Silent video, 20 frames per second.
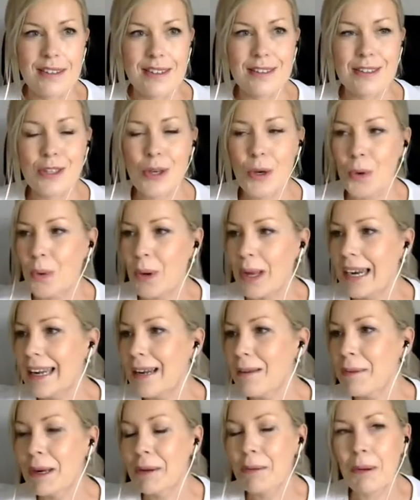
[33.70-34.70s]
So, a
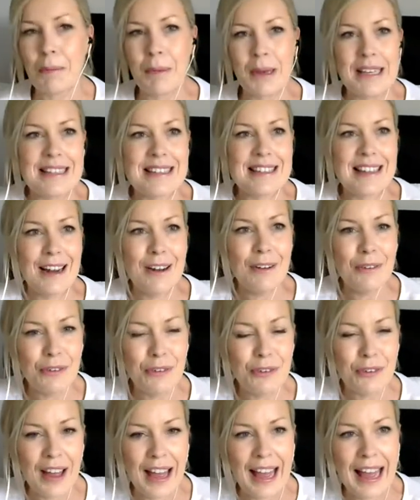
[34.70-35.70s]
little bit about
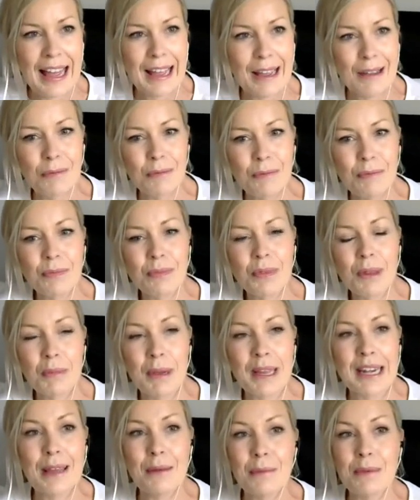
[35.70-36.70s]
myself. Um,
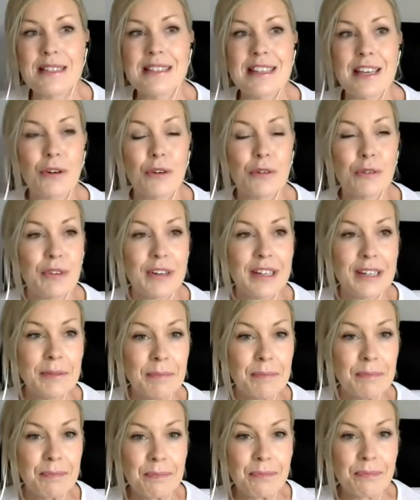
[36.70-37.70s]
my name is Sarah
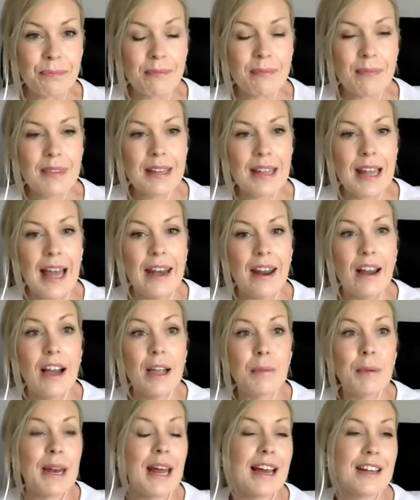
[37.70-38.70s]
Finn, and
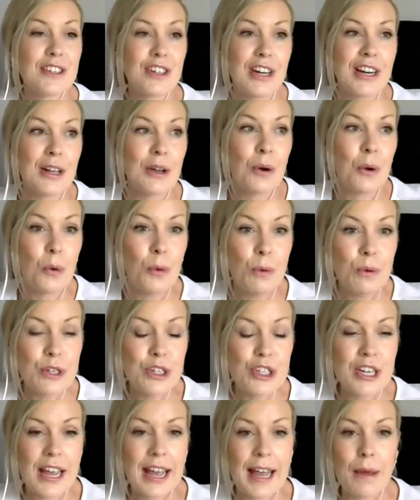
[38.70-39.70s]
I'm an agile
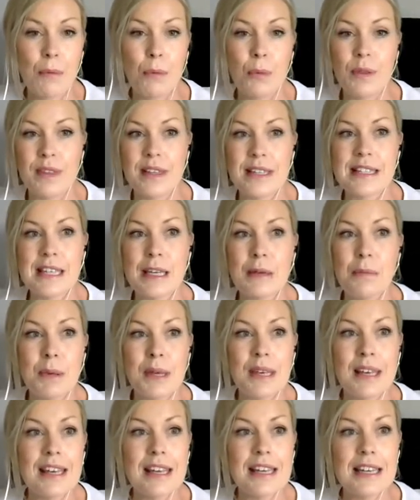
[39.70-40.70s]
coach uh, with the
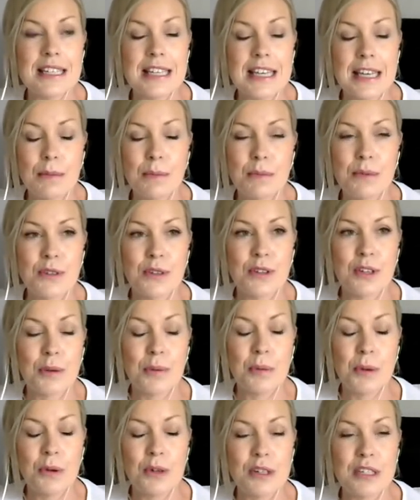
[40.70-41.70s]
CPE team, so the
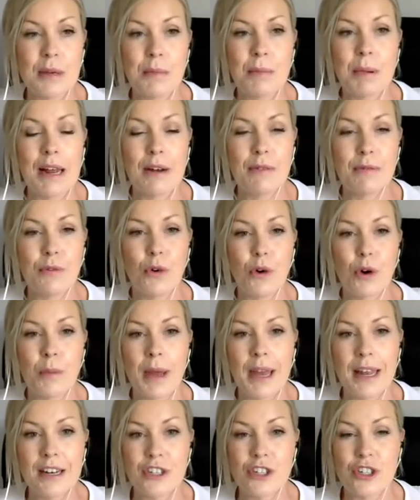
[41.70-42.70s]
Community Platform
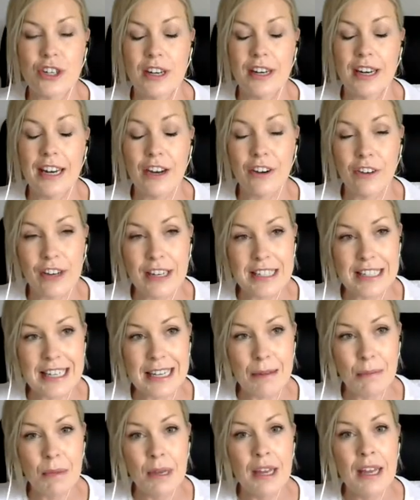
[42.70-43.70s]
Engineering
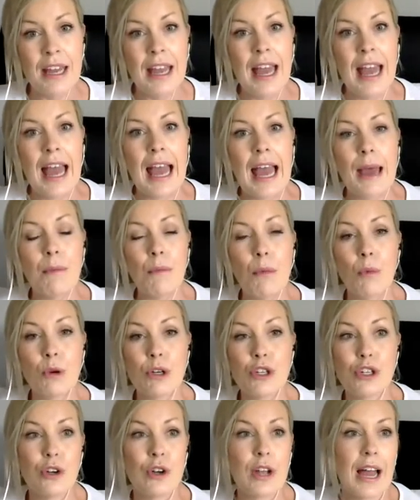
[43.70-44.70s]
team, um,
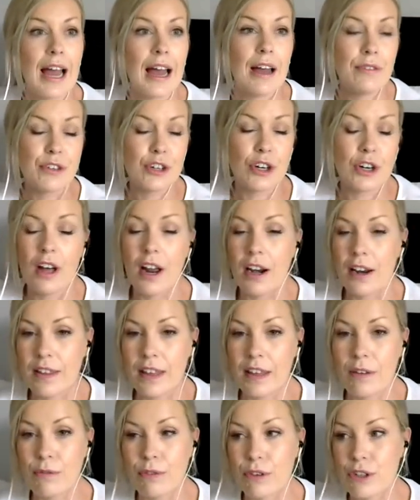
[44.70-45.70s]
which look after a lot of
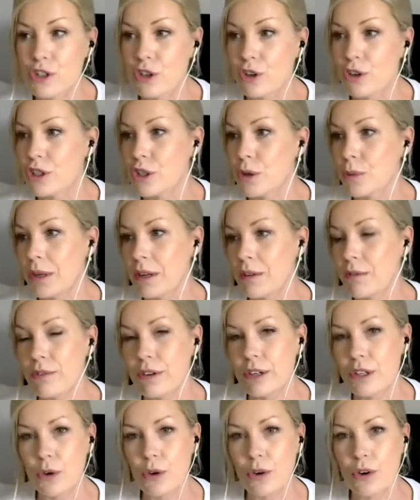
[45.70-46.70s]
the infrastructure within
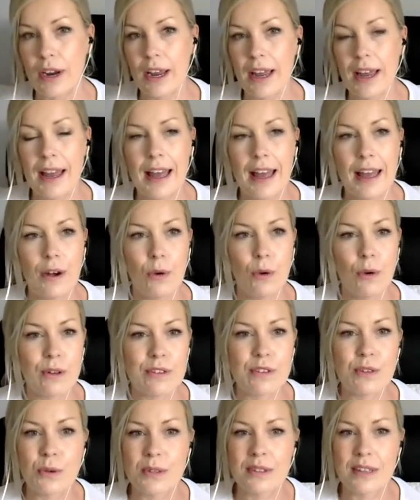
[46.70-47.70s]
Fedora and
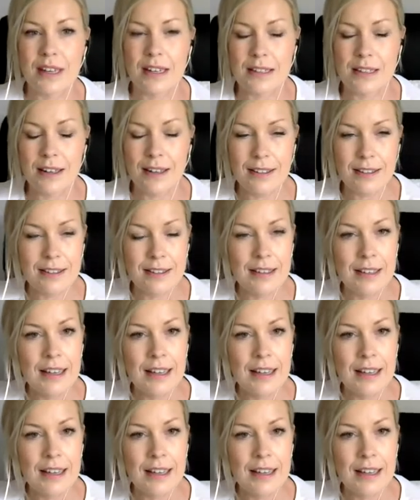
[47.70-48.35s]
also CentOS.